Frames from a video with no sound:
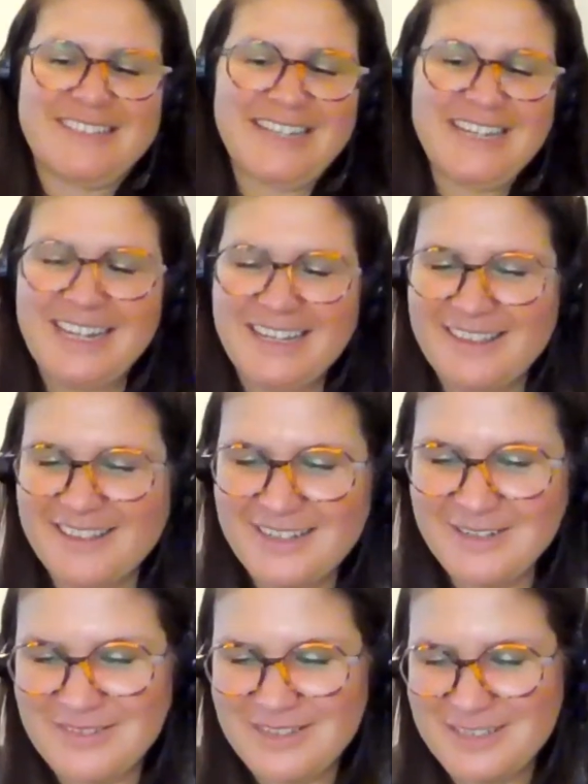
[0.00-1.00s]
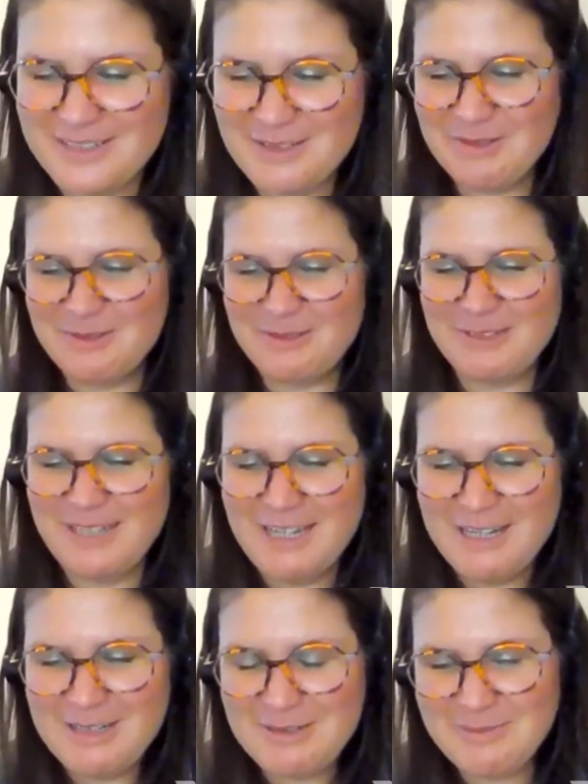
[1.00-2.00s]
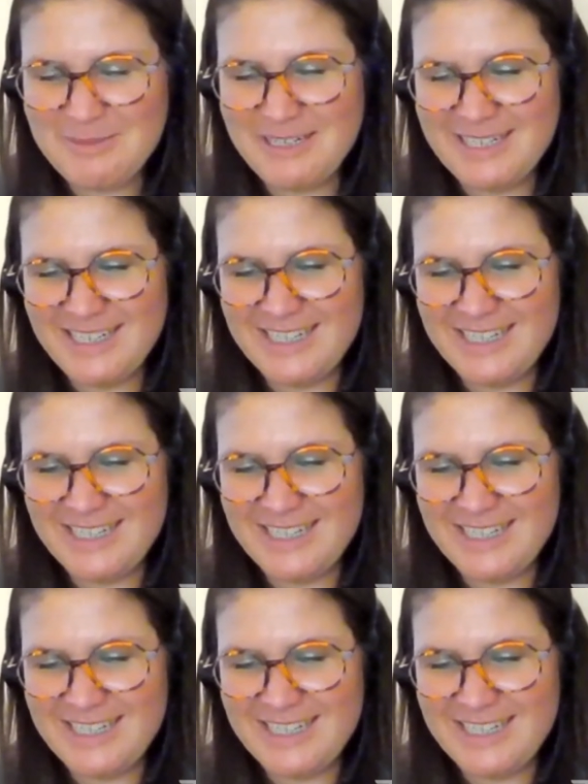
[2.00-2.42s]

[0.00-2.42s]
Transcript: thing i think of these two two main